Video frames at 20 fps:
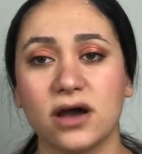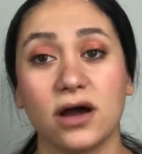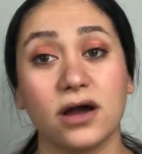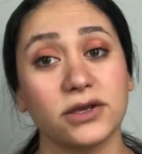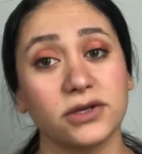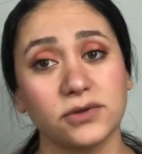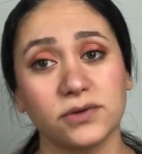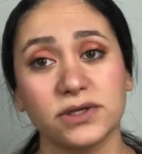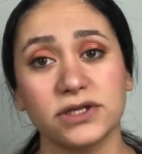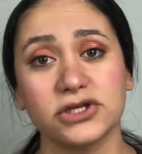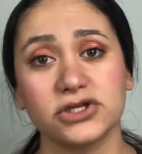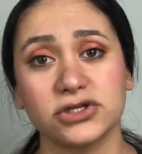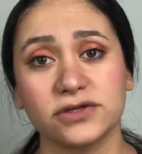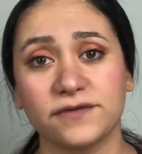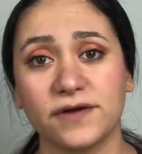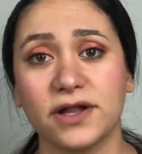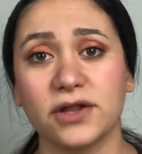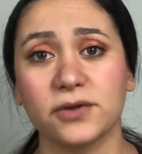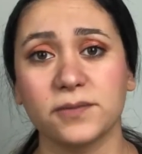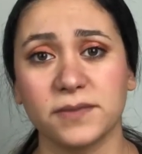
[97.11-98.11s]
You really should
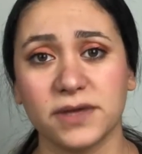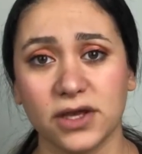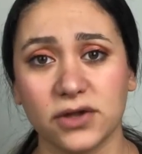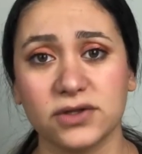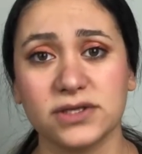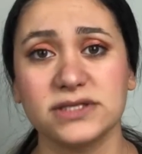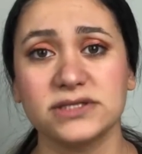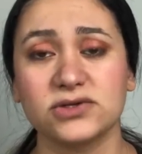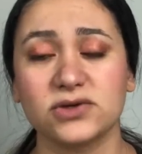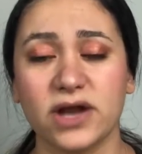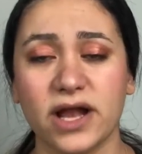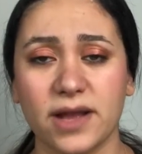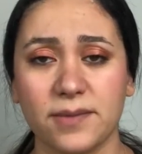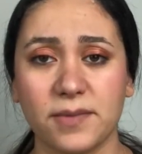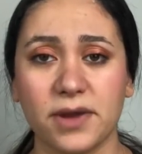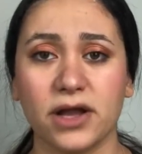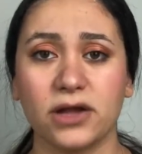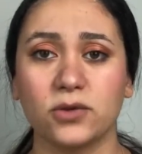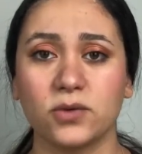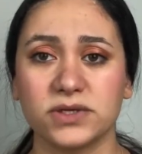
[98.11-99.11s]
follow me on Instagram.
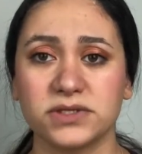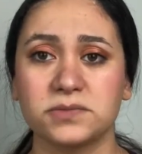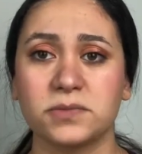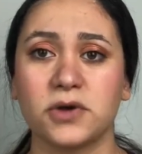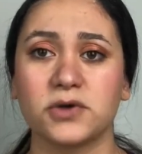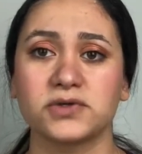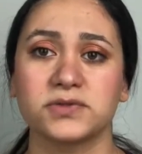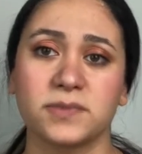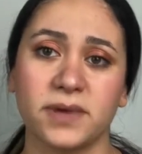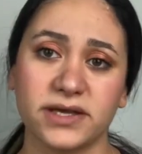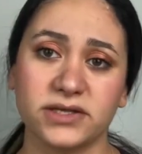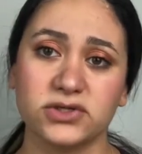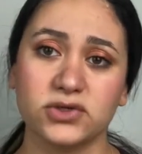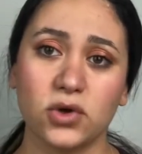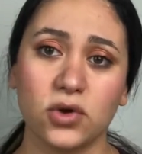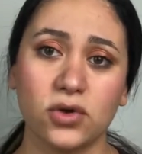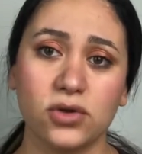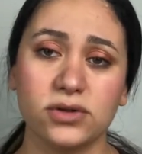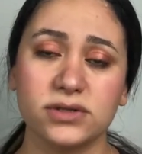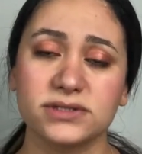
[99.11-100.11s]
I always post my
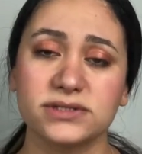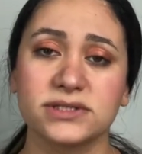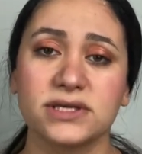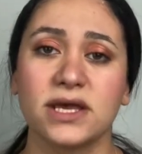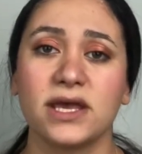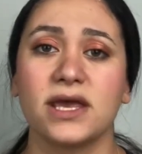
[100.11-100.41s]
solds.